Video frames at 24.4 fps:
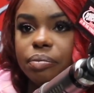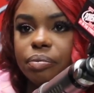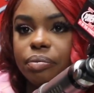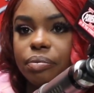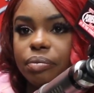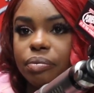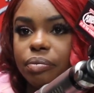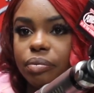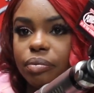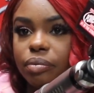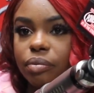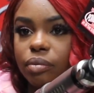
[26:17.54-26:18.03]
Yeah.
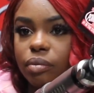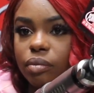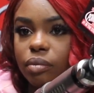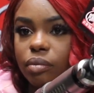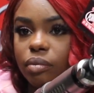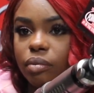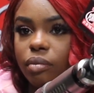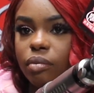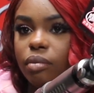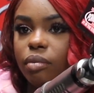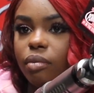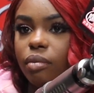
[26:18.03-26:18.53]

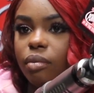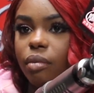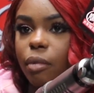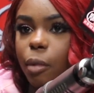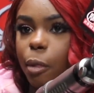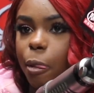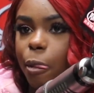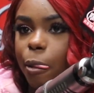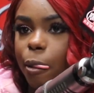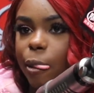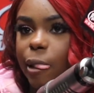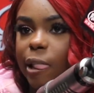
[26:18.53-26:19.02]
Oh,
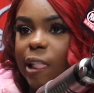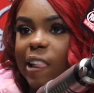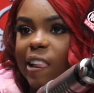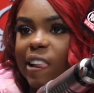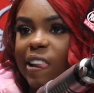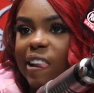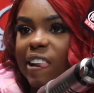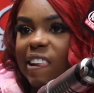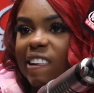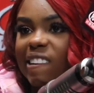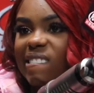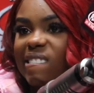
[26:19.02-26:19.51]
yeah, we
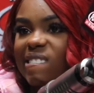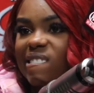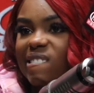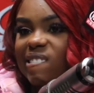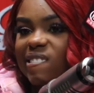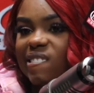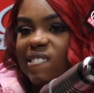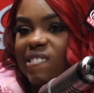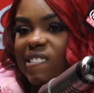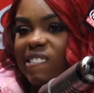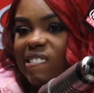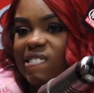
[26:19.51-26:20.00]
definitely need
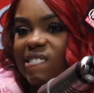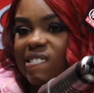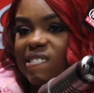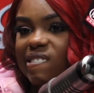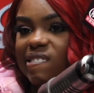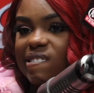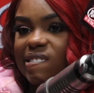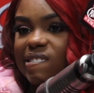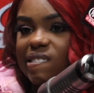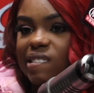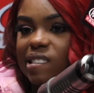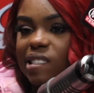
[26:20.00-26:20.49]
you.
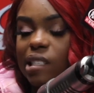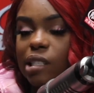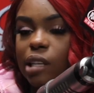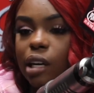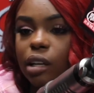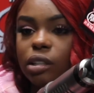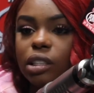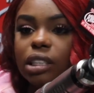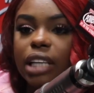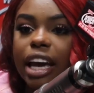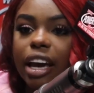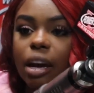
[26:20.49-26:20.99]
Shit,
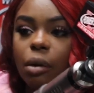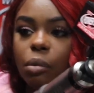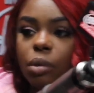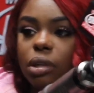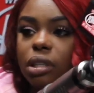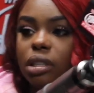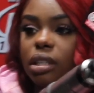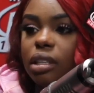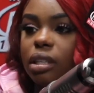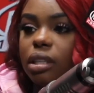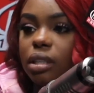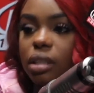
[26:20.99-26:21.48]
So same
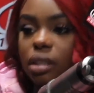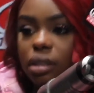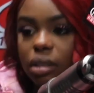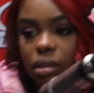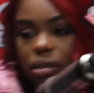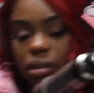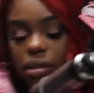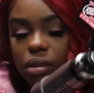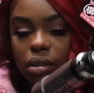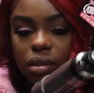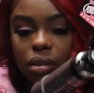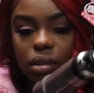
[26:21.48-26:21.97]
with the
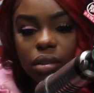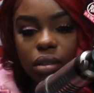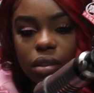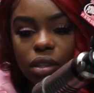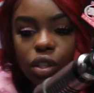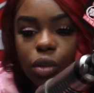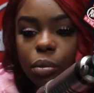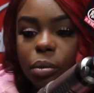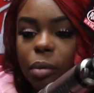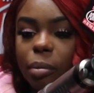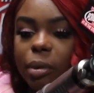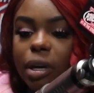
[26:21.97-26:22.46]

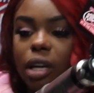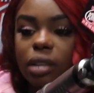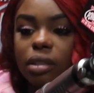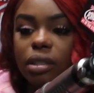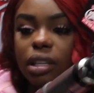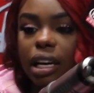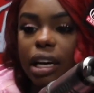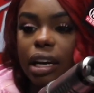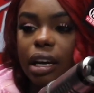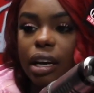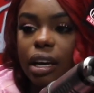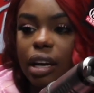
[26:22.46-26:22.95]
Super Bowl
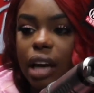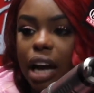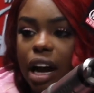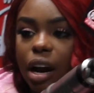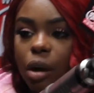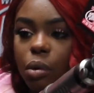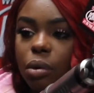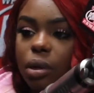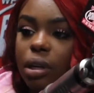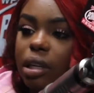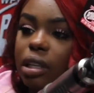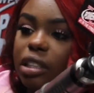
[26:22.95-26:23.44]
thing.
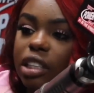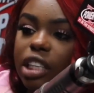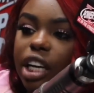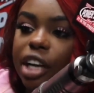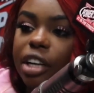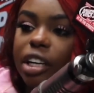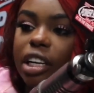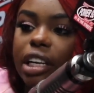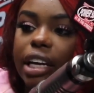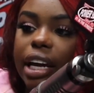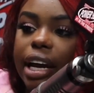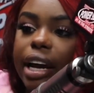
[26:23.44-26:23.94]
I wouldn't
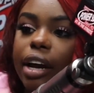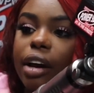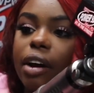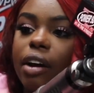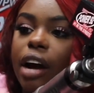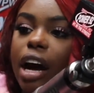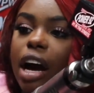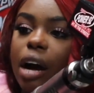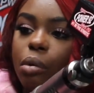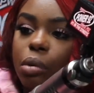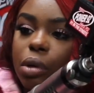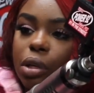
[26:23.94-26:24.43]
turn it
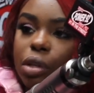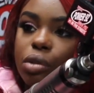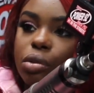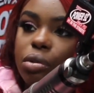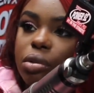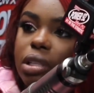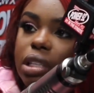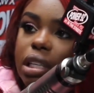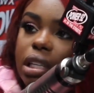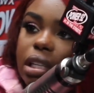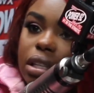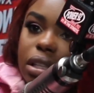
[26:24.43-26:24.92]
down. I would
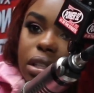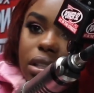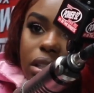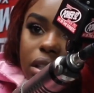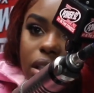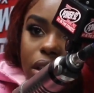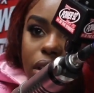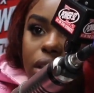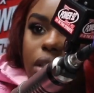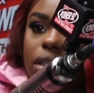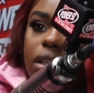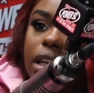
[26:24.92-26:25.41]
use it
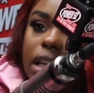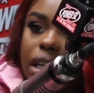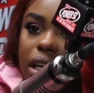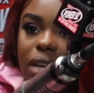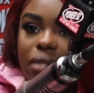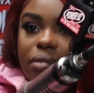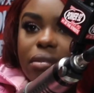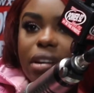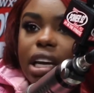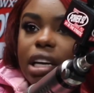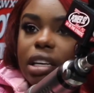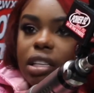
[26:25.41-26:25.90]
to an
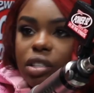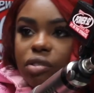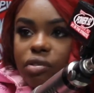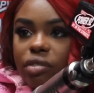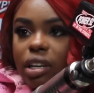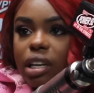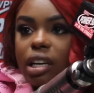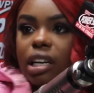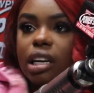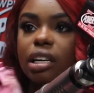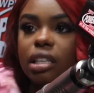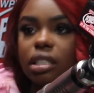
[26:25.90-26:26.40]
advantage
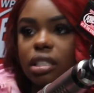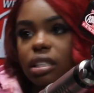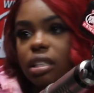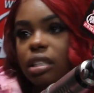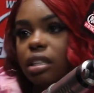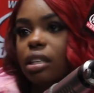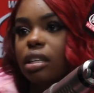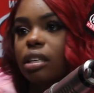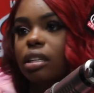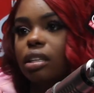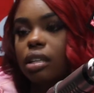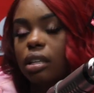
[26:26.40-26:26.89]
for us
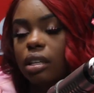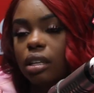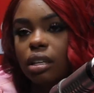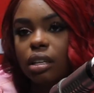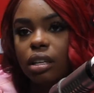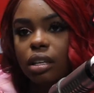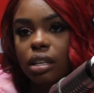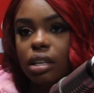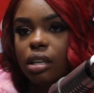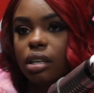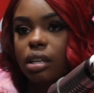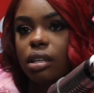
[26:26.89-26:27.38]
and,
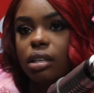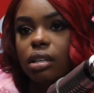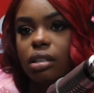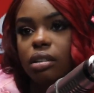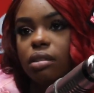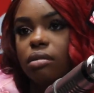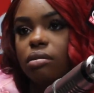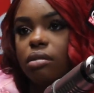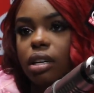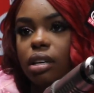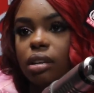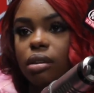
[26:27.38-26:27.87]

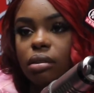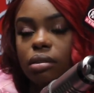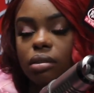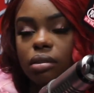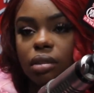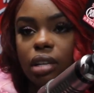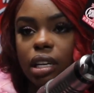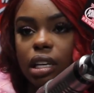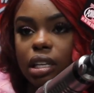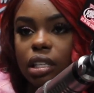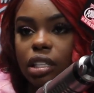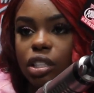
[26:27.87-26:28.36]
you know,
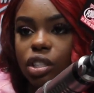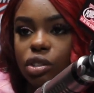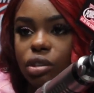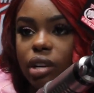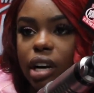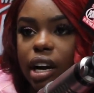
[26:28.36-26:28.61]
at least